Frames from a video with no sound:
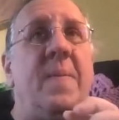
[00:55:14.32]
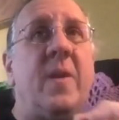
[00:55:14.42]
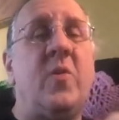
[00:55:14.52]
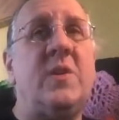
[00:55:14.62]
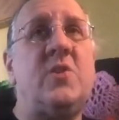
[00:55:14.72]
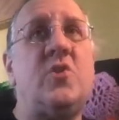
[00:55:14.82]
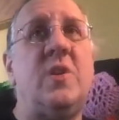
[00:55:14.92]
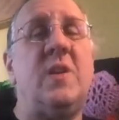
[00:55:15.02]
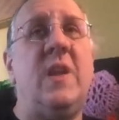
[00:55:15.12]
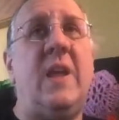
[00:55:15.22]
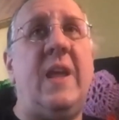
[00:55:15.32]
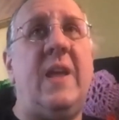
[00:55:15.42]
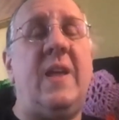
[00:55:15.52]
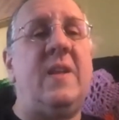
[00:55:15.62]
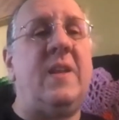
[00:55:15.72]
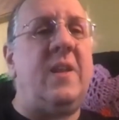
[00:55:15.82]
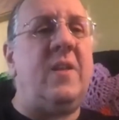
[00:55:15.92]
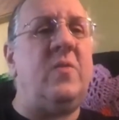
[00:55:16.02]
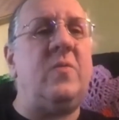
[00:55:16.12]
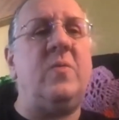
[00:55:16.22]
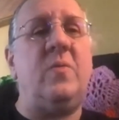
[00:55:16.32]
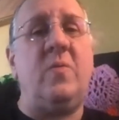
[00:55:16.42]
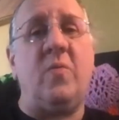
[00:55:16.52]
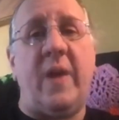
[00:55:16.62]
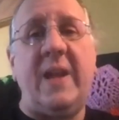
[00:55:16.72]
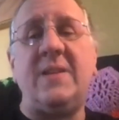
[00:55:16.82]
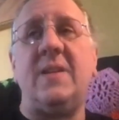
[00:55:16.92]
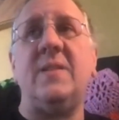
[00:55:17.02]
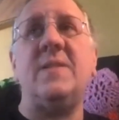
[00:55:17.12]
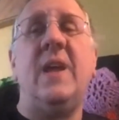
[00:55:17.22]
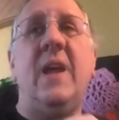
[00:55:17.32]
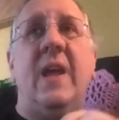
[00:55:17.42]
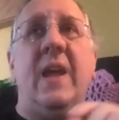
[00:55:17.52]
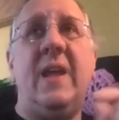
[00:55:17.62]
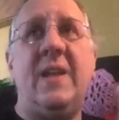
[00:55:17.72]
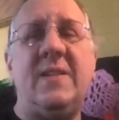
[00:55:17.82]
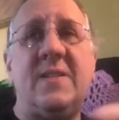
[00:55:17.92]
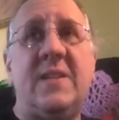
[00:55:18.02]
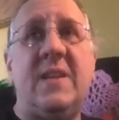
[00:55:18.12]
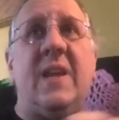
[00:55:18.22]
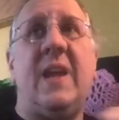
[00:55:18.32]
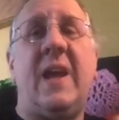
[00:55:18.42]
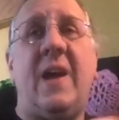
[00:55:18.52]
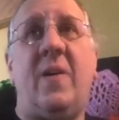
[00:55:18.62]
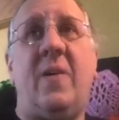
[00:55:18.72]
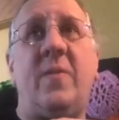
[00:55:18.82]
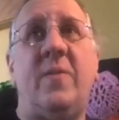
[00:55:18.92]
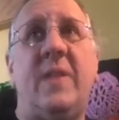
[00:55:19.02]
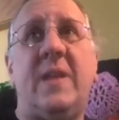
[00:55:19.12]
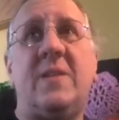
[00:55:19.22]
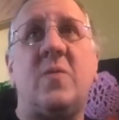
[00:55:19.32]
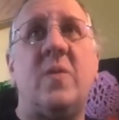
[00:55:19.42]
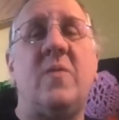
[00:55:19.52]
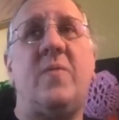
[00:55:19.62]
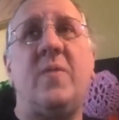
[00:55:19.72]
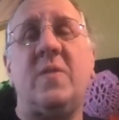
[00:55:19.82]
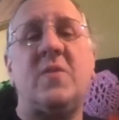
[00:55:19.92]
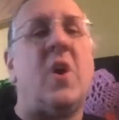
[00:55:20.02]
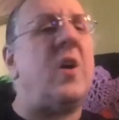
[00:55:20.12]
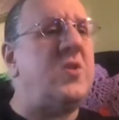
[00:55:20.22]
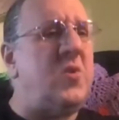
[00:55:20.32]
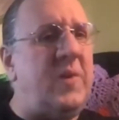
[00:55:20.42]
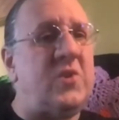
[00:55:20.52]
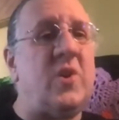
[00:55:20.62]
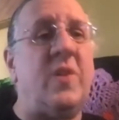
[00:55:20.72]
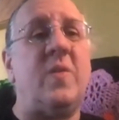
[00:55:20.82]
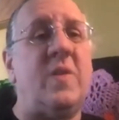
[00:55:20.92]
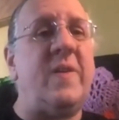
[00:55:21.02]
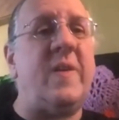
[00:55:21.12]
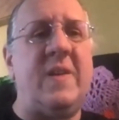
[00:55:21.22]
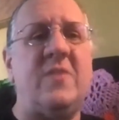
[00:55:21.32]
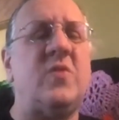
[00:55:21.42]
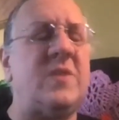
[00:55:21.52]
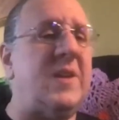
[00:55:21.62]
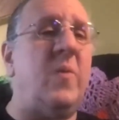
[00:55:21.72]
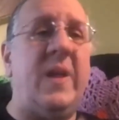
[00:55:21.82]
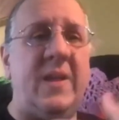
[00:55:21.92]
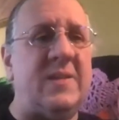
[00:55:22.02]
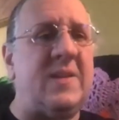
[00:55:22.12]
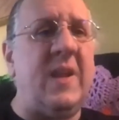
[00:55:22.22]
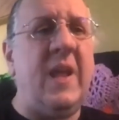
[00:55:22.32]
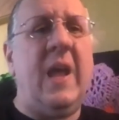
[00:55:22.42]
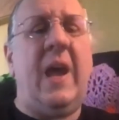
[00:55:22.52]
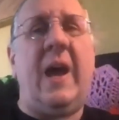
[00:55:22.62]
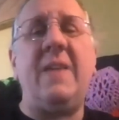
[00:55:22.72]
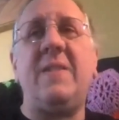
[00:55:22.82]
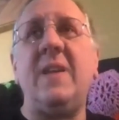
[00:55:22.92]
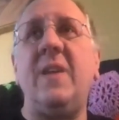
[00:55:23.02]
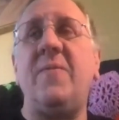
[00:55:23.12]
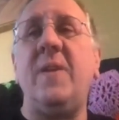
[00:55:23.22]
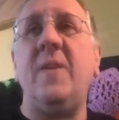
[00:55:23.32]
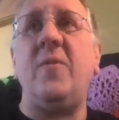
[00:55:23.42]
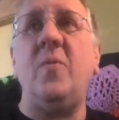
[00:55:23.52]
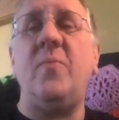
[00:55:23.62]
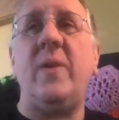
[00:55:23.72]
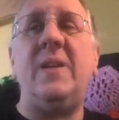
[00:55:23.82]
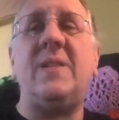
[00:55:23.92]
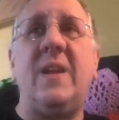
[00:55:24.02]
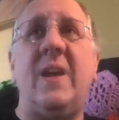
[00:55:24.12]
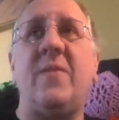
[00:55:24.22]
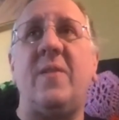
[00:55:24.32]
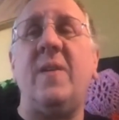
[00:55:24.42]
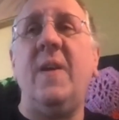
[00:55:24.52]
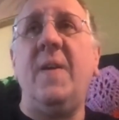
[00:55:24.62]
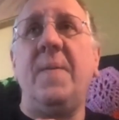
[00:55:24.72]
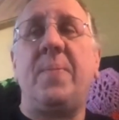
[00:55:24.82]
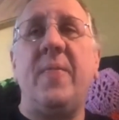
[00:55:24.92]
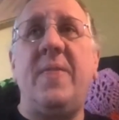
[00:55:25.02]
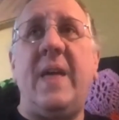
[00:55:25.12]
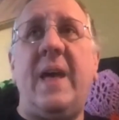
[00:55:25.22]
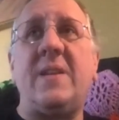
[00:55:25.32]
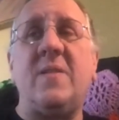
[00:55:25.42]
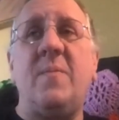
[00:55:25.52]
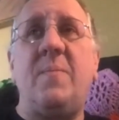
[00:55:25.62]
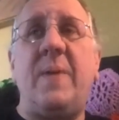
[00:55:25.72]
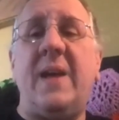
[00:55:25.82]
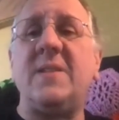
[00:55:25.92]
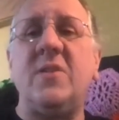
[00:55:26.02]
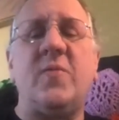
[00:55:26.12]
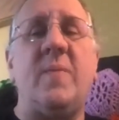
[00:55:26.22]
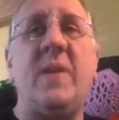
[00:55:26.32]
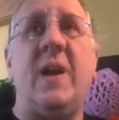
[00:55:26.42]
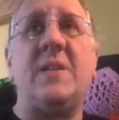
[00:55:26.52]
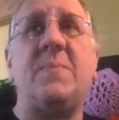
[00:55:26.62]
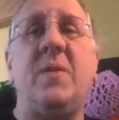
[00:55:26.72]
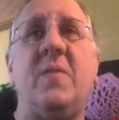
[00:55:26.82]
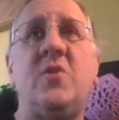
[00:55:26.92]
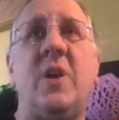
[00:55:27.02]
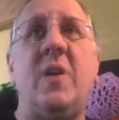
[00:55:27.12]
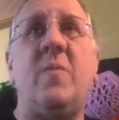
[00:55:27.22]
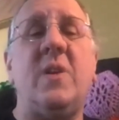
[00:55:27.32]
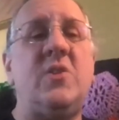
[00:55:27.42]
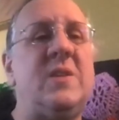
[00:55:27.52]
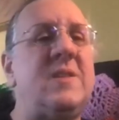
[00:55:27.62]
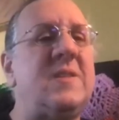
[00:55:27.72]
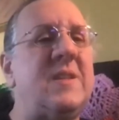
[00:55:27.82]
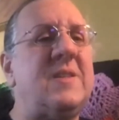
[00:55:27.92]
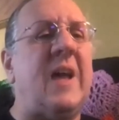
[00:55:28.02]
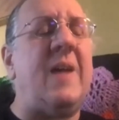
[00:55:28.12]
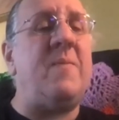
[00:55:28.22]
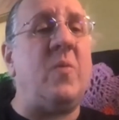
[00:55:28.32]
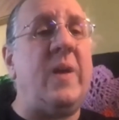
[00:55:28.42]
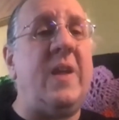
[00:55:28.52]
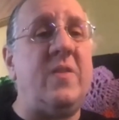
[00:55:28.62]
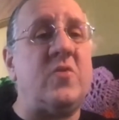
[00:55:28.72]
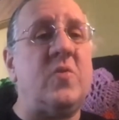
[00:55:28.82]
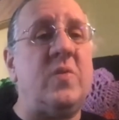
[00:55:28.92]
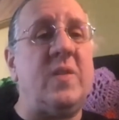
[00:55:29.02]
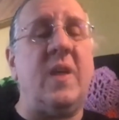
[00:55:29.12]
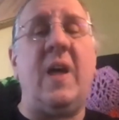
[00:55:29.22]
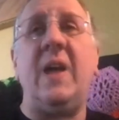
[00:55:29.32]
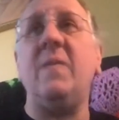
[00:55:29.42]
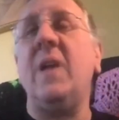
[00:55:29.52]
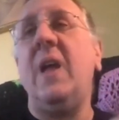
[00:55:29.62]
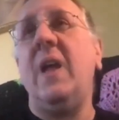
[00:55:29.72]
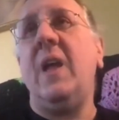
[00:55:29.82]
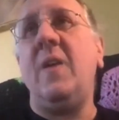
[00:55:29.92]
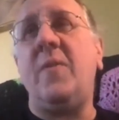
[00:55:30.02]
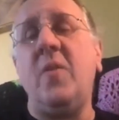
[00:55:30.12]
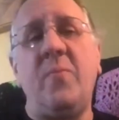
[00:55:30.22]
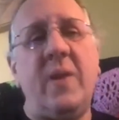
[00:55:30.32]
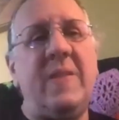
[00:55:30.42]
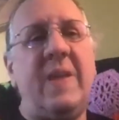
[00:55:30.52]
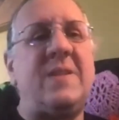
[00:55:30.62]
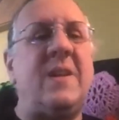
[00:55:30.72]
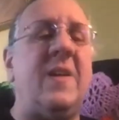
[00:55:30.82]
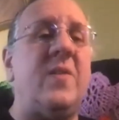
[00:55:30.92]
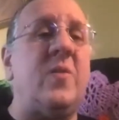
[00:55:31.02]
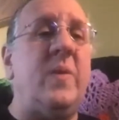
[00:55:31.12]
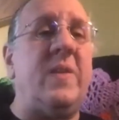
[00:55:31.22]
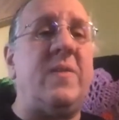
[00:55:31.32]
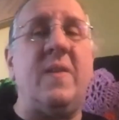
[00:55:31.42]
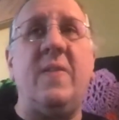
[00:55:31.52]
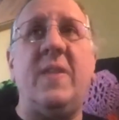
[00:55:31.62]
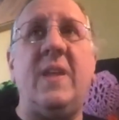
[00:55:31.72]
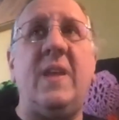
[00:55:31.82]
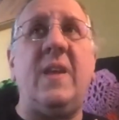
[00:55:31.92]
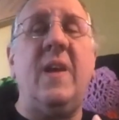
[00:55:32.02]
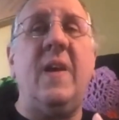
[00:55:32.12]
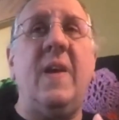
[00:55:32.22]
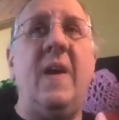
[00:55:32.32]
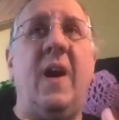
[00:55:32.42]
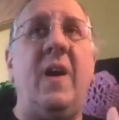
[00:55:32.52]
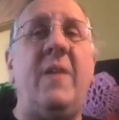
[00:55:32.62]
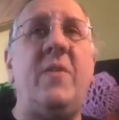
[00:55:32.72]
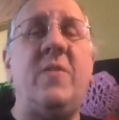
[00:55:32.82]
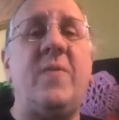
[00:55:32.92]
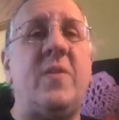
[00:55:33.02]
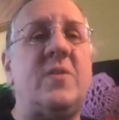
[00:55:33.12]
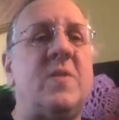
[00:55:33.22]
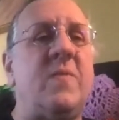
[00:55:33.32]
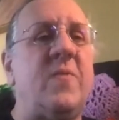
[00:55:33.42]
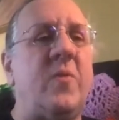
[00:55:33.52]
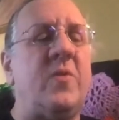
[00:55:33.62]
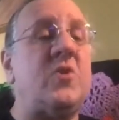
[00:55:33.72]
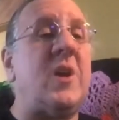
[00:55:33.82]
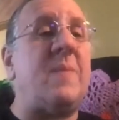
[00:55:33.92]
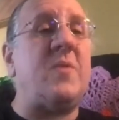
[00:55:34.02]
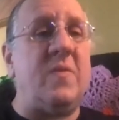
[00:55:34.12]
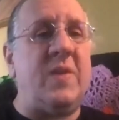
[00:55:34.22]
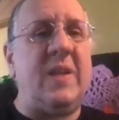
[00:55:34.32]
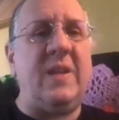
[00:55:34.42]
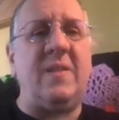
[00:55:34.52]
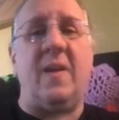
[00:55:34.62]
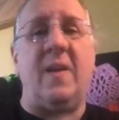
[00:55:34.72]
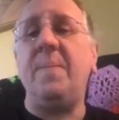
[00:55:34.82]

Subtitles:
Christian and Hindu writings and see how they sort of talk to each other in very interesting ways. And I think if you bring together that passage from the Gospel of John where Jesus says, "I'm the way, the truth, and the life," if you bring that together with the 11th verse of the 4th chapter of the Gita,